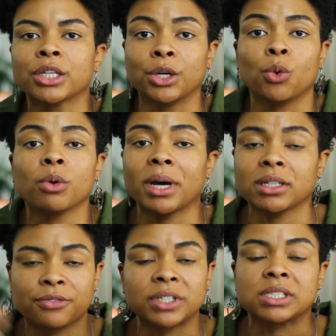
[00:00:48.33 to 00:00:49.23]
Look, we're about
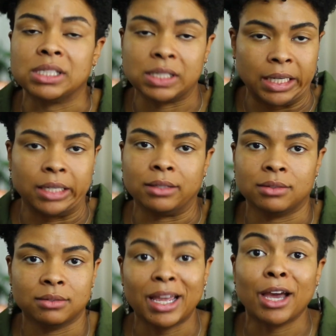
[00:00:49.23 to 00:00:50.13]
to fix this skin
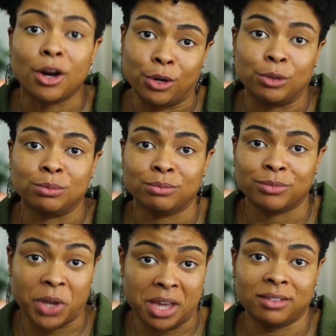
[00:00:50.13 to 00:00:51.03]
at home.
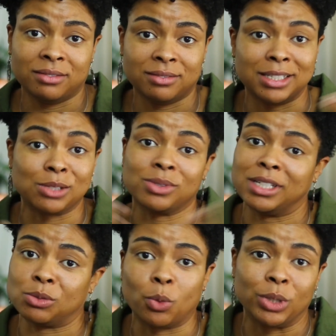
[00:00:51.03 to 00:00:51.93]
Okay?
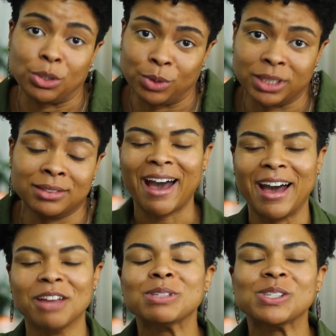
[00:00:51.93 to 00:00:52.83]
That's what we're doing.
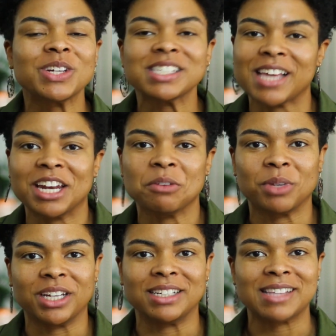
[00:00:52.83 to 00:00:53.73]
I am so excited
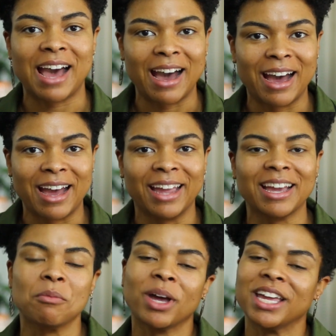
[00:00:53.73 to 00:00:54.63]
because I
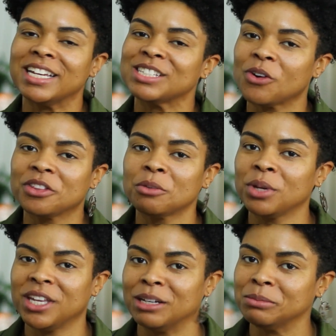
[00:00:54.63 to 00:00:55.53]
got my hands on the
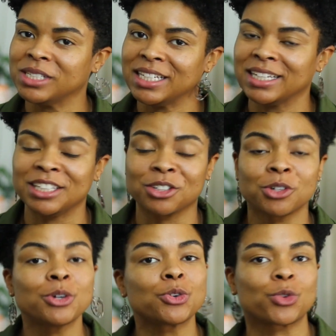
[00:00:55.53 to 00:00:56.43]
PMD
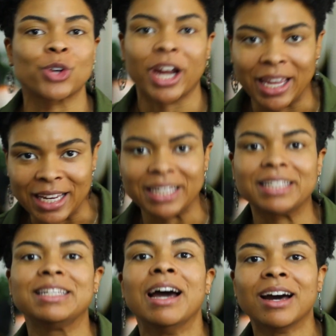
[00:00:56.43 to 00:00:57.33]
clinical
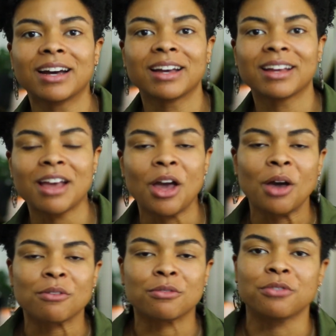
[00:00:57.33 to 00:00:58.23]
grade
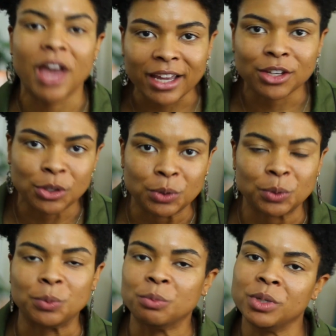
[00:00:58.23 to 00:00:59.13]

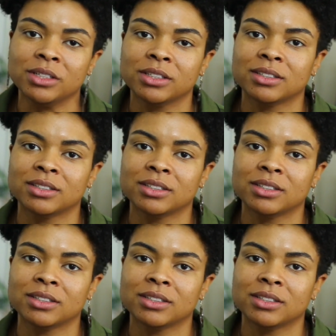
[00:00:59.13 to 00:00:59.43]
vacuum